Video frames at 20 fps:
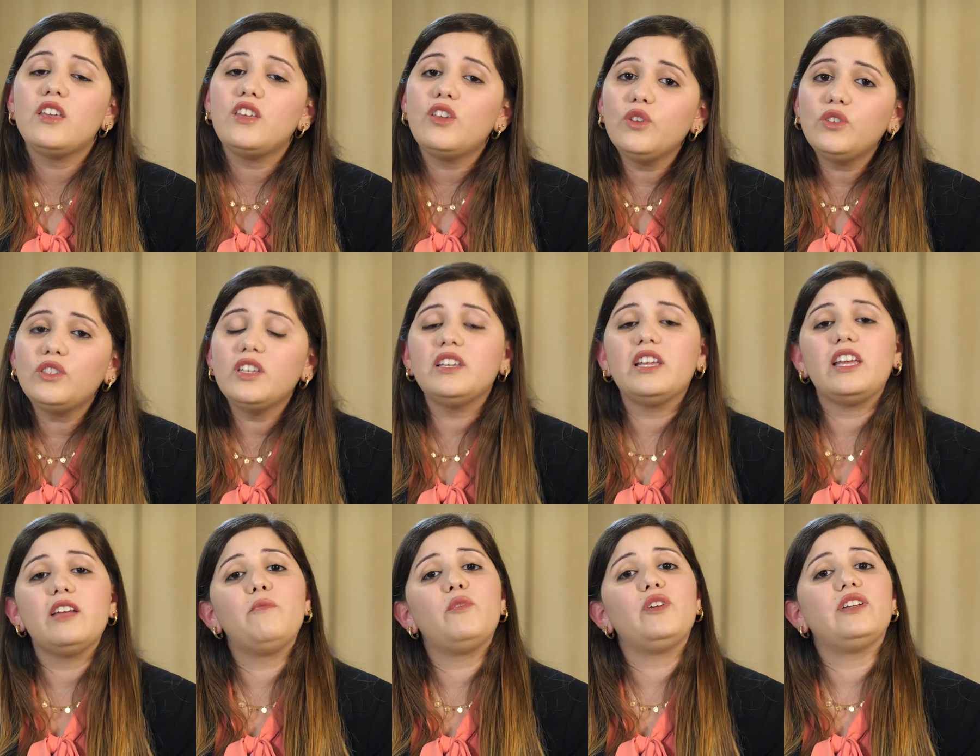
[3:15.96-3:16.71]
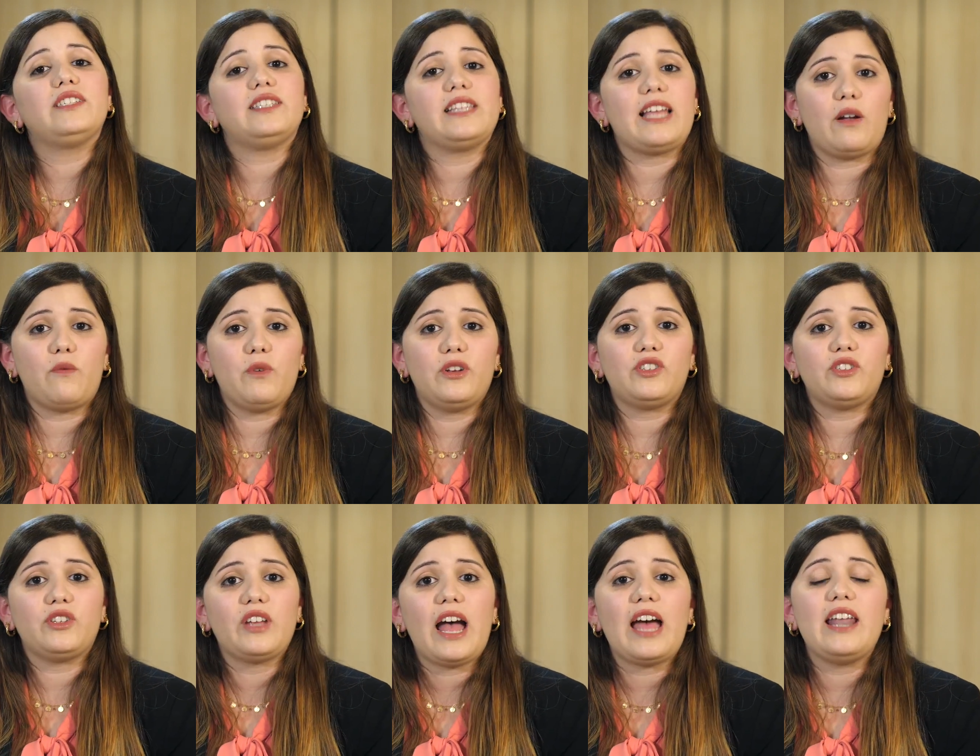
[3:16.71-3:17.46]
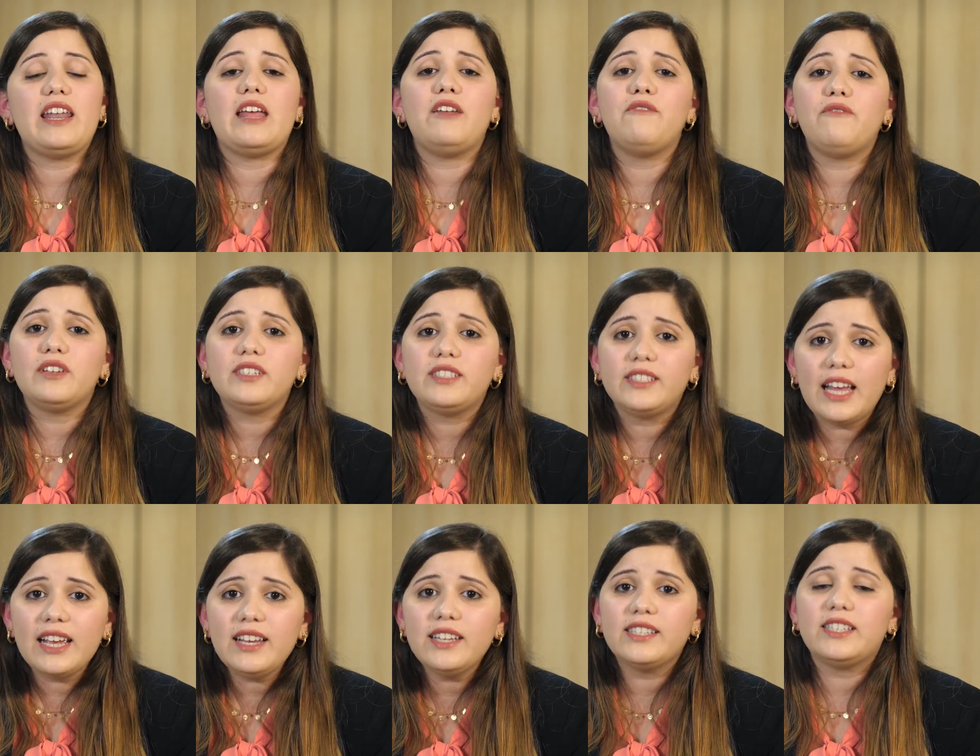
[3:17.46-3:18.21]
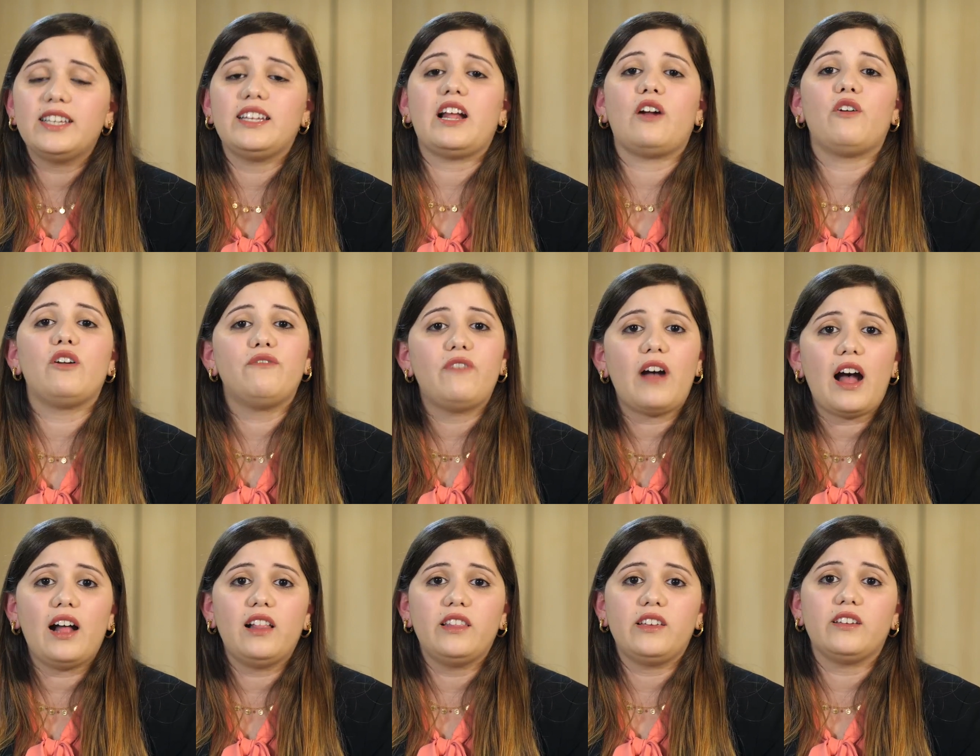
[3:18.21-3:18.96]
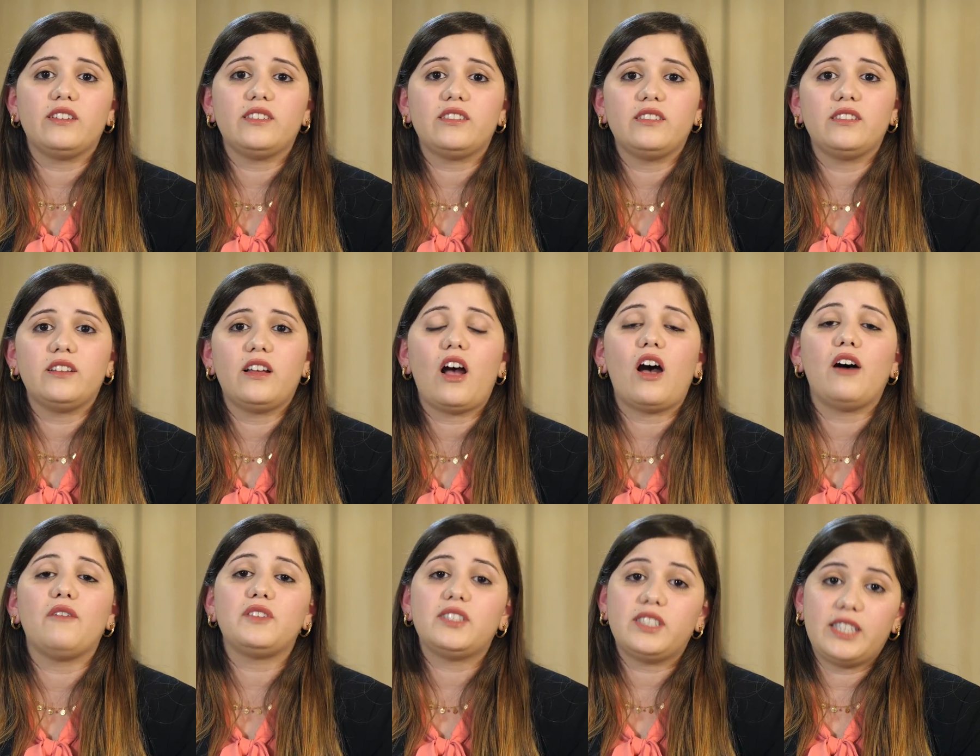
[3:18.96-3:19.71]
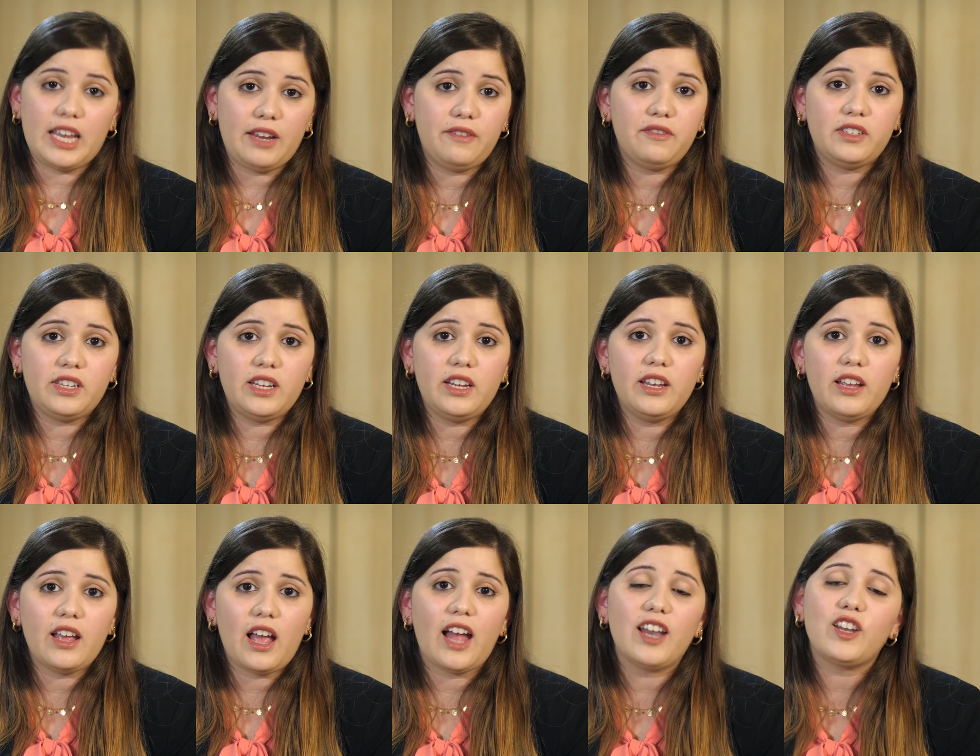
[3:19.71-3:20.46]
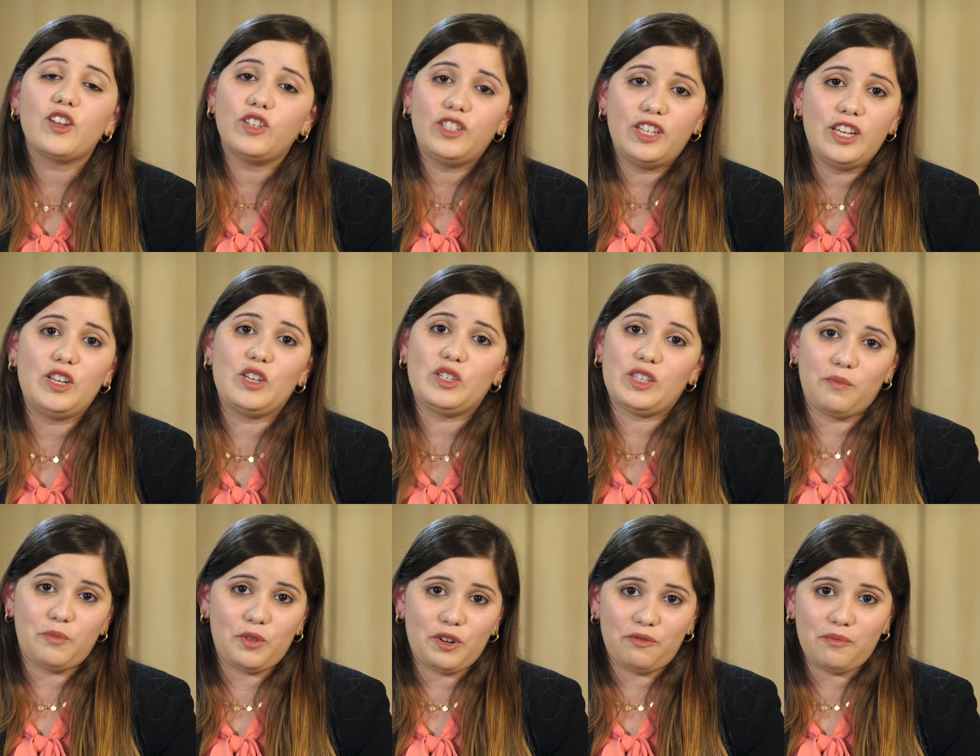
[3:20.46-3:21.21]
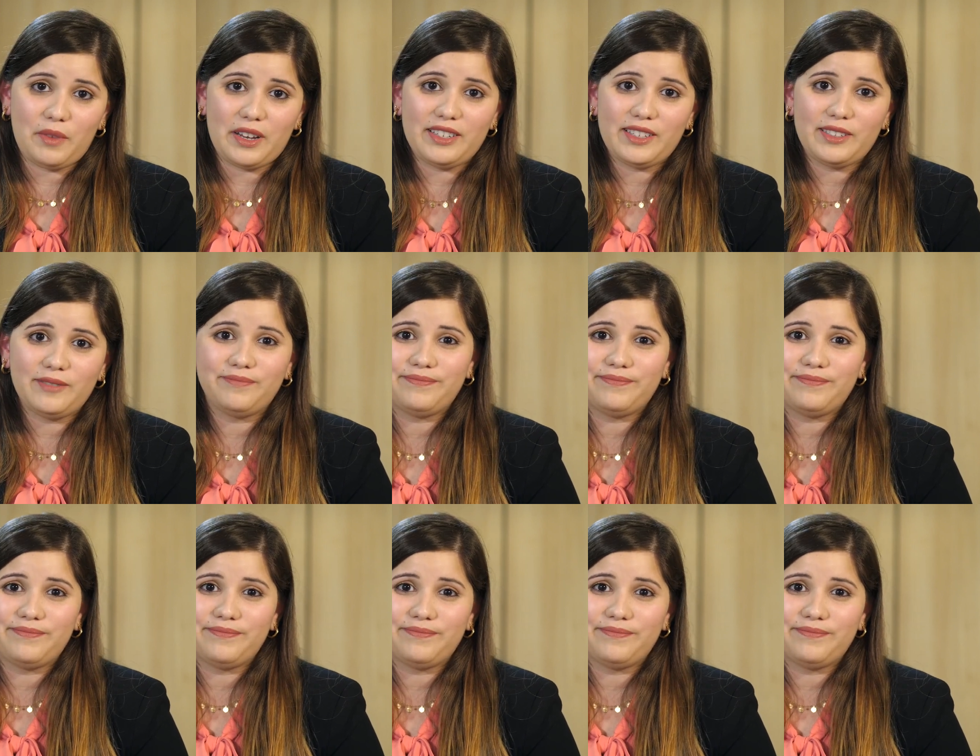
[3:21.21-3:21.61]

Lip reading: using Imerys language and emphasizing our values of safety and continuous improvement.